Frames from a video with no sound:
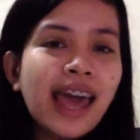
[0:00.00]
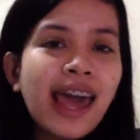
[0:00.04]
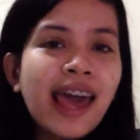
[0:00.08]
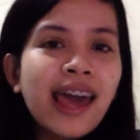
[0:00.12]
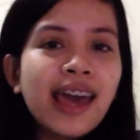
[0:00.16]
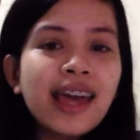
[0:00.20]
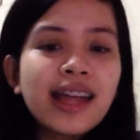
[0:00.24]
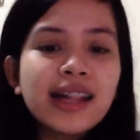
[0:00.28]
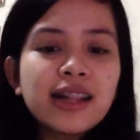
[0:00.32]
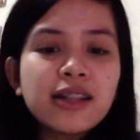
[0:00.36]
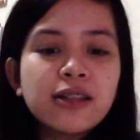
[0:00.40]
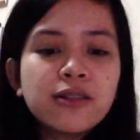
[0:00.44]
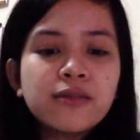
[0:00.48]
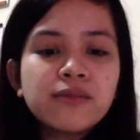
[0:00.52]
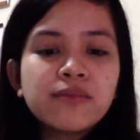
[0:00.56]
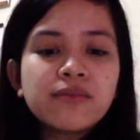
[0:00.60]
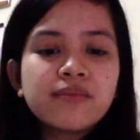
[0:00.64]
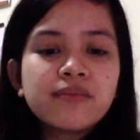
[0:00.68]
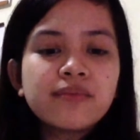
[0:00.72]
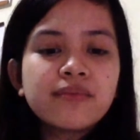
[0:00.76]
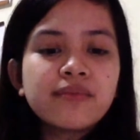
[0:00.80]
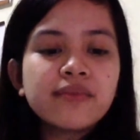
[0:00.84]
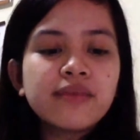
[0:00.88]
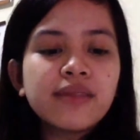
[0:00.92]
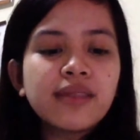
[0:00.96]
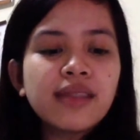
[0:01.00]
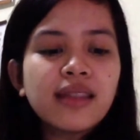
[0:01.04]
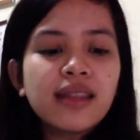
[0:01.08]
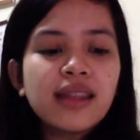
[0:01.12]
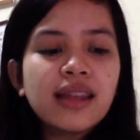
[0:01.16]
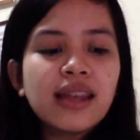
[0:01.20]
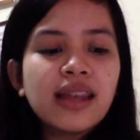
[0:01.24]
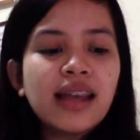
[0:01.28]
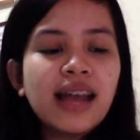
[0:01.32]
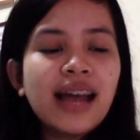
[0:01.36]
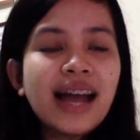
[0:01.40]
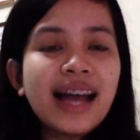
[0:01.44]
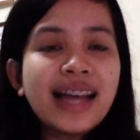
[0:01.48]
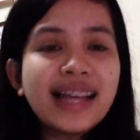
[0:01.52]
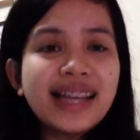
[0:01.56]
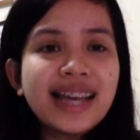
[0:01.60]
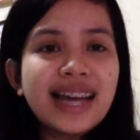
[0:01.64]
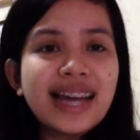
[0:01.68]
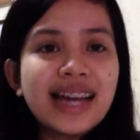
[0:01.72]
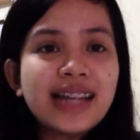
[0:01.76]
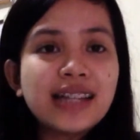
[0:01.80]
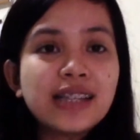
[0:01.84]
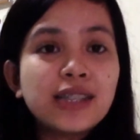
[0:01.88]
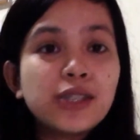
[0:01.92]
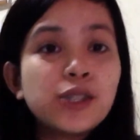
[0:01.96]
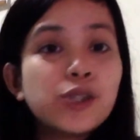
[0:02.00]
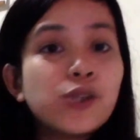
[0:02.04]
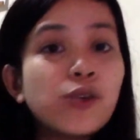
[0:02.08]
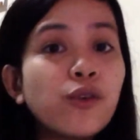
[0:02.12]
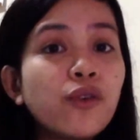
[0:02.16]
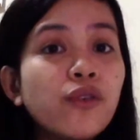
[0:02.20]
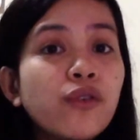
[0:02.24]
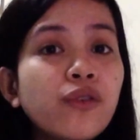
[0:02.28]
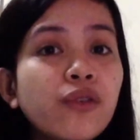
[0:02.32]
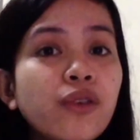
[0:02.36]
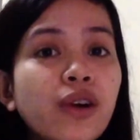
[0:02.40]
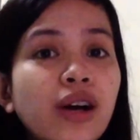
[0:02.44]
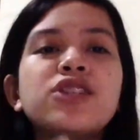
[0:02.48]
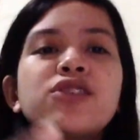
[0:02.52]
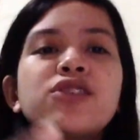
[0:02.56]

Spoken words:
And, ayan. So,